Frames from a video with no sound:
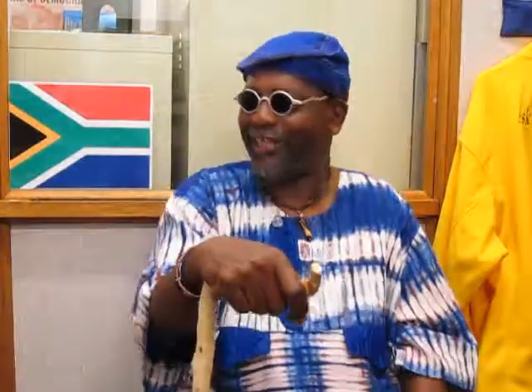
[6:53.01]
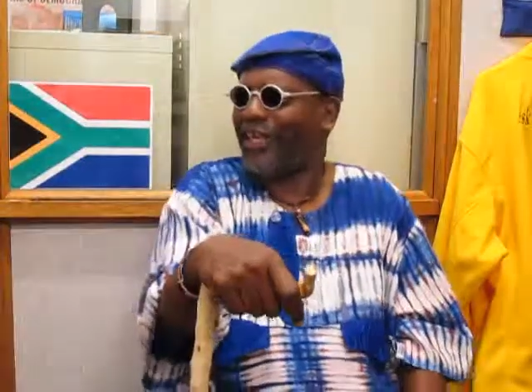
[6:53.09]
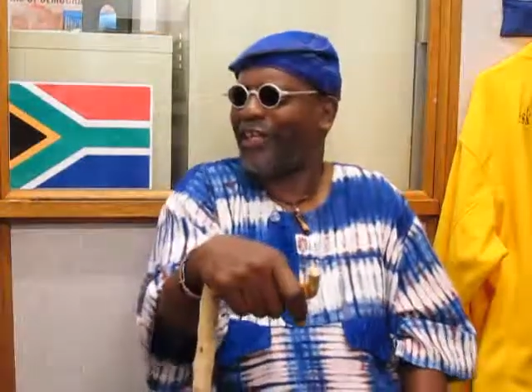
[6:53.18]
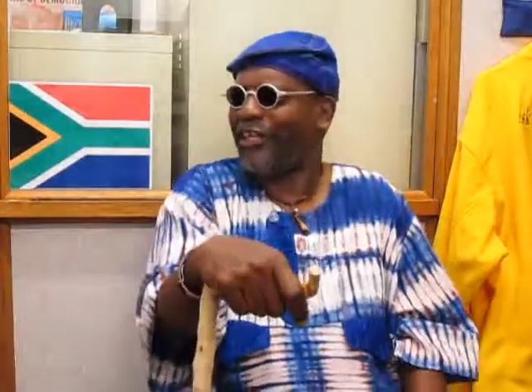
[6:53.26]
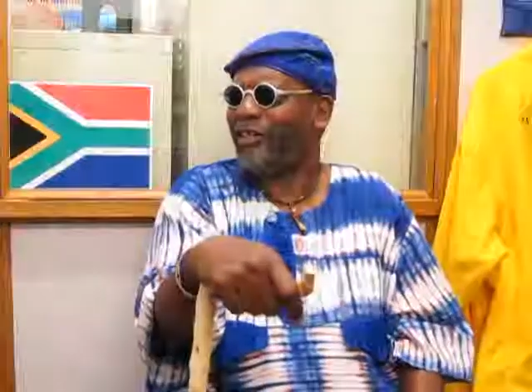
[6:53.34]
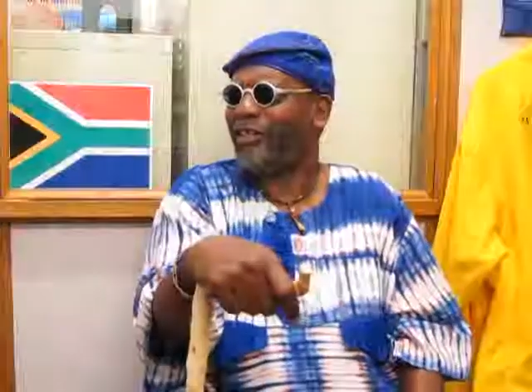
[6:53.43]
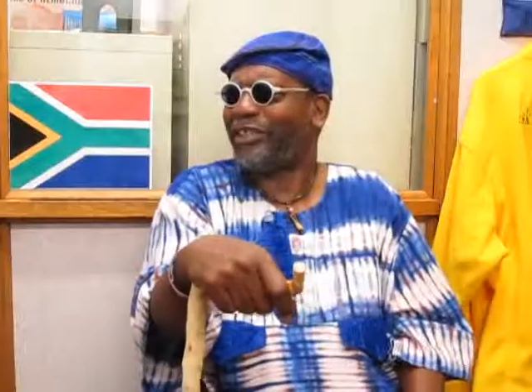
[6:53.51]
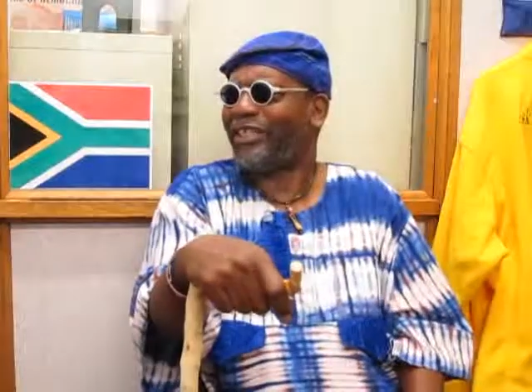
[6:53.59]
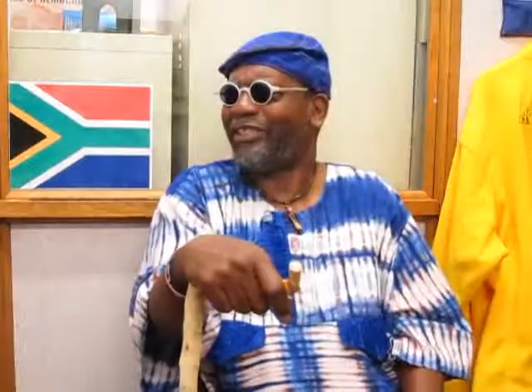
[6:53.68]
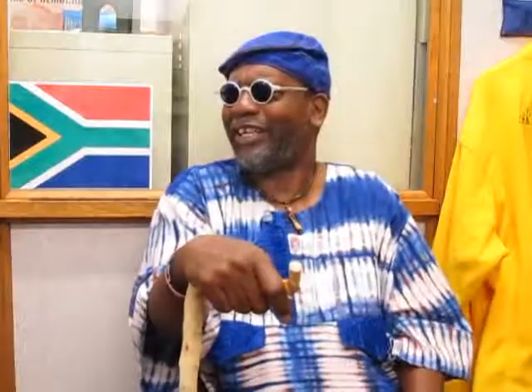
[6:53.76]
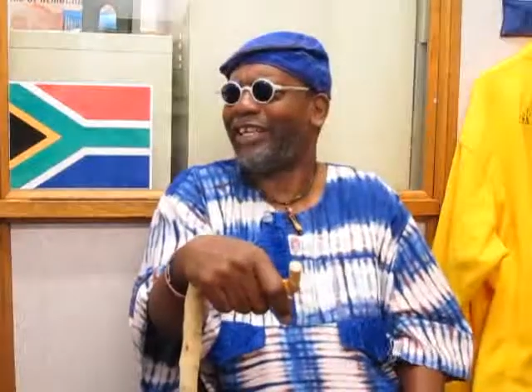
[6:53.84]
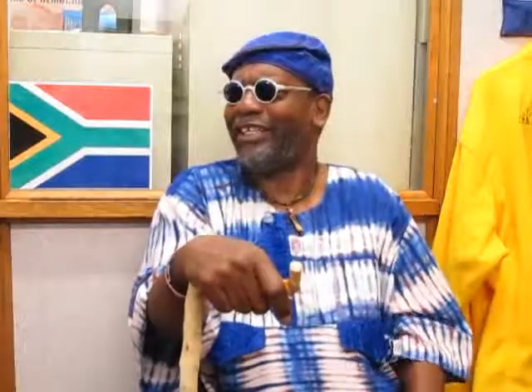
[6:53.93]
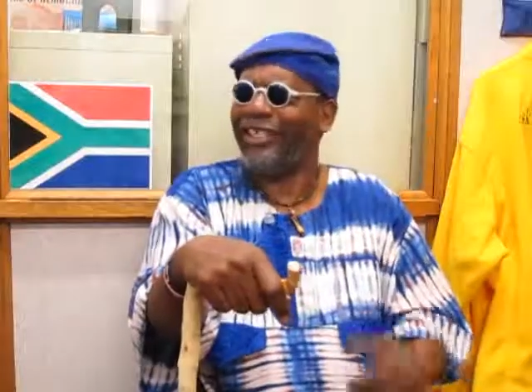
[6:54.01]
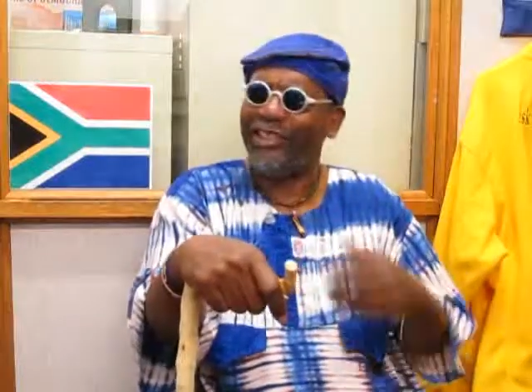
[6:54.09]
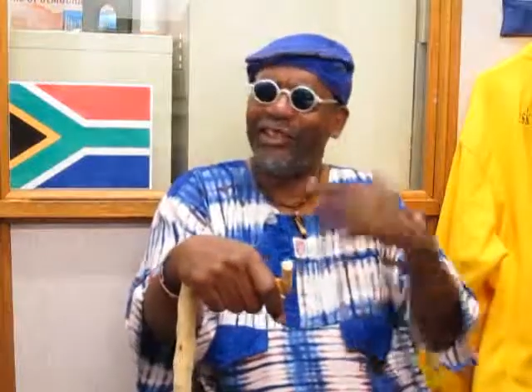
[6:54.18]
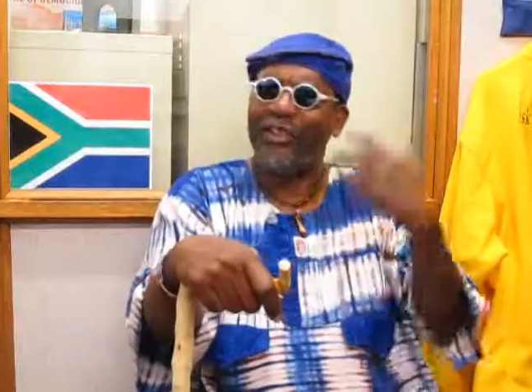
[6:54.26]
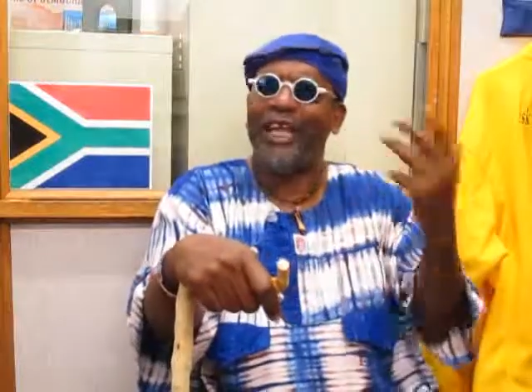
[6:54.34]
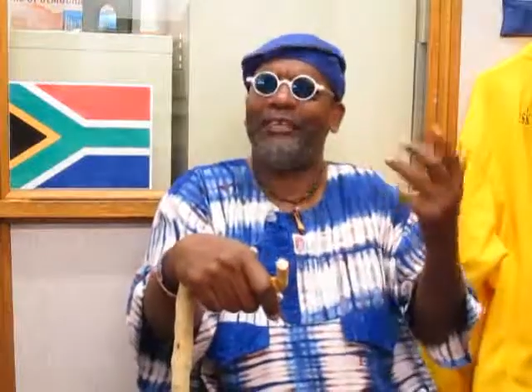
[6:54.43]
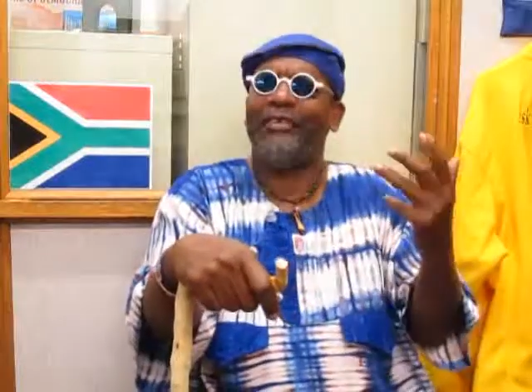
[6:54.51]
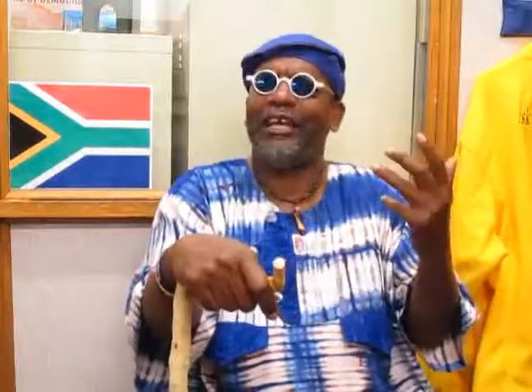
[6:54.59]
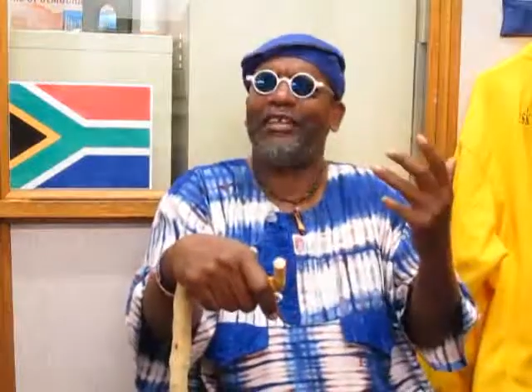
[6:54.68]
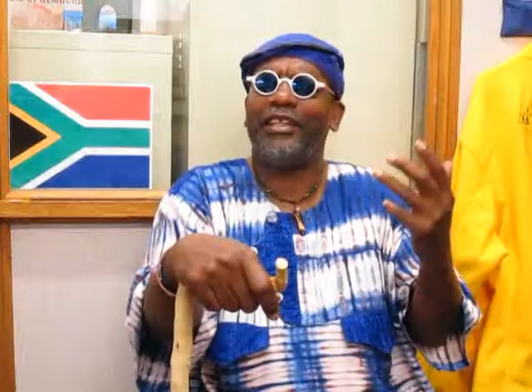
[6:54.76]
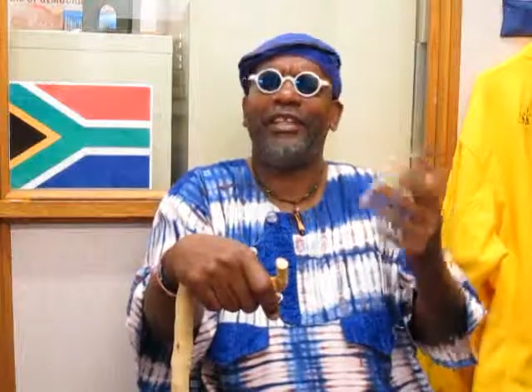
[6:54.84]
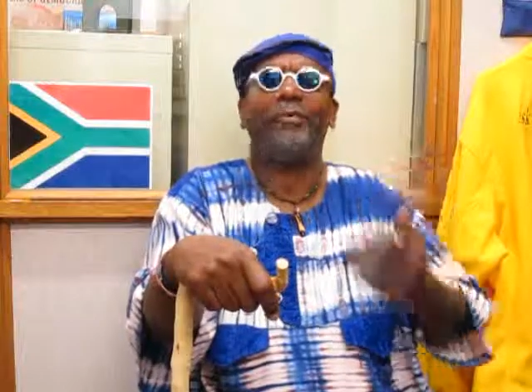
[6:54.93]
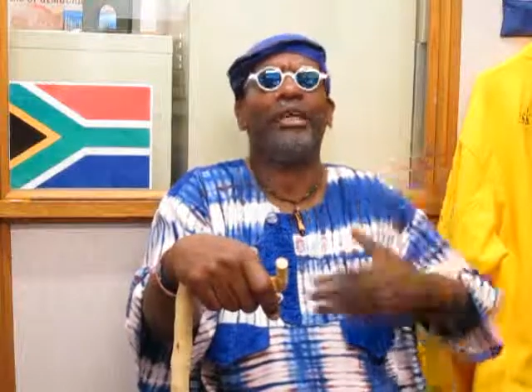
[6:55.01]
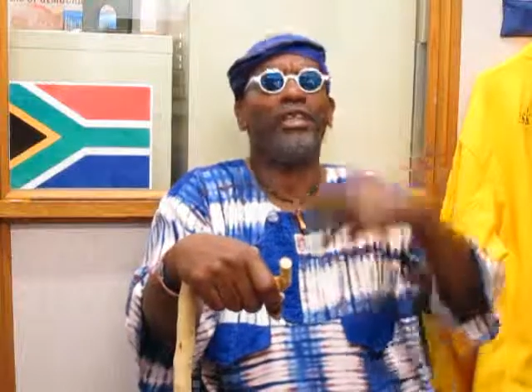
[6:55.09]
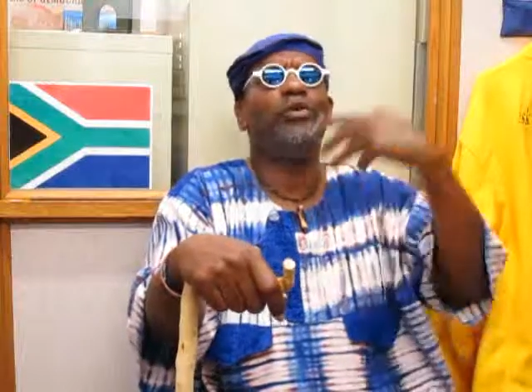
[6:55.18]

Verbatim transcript: you know, this kind of things you don't actually have to think about.